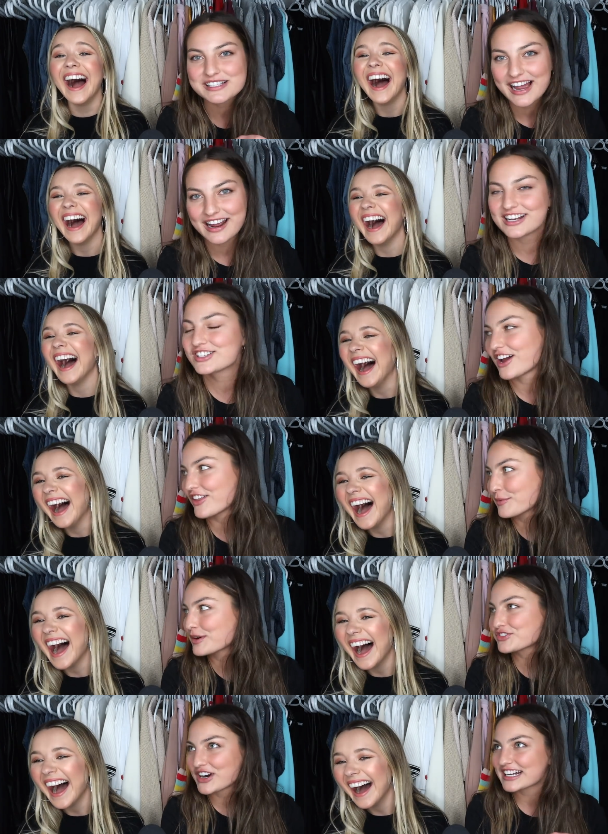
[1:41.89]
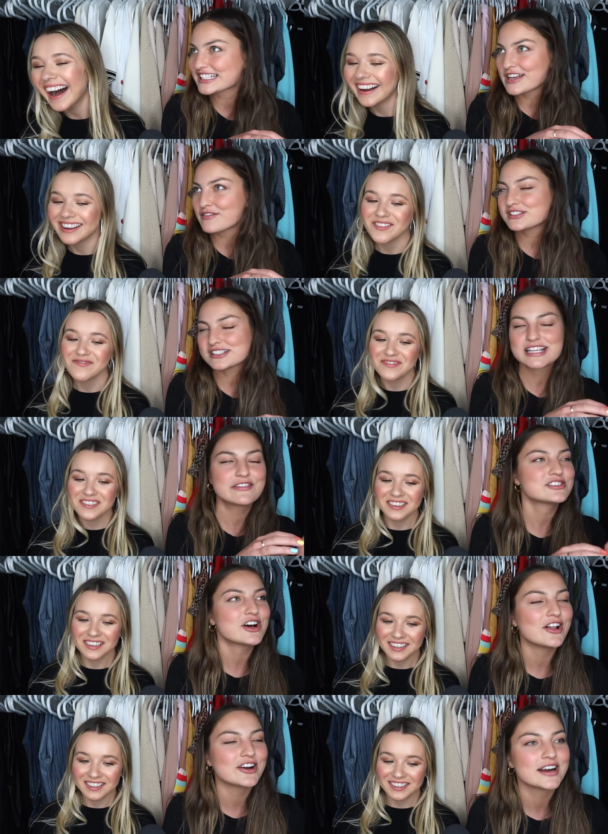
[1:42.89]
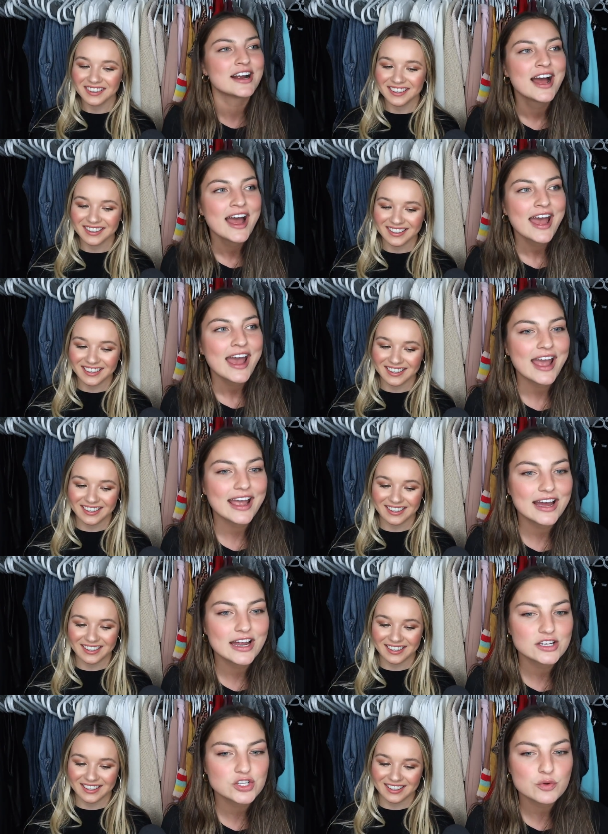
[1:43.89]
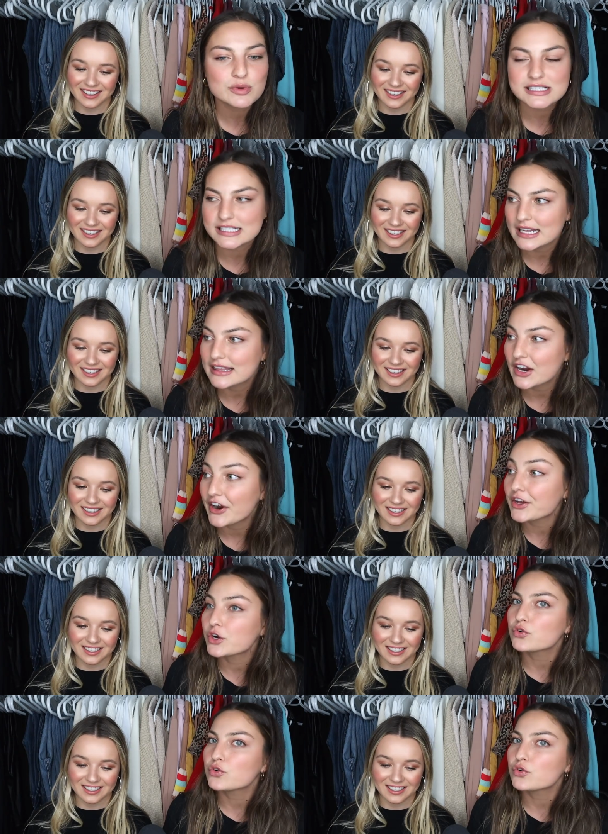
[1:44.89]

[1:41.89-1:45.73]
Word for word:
Speaker 1: beside each other. We were trying to save a save a dollar, and you were sitting there and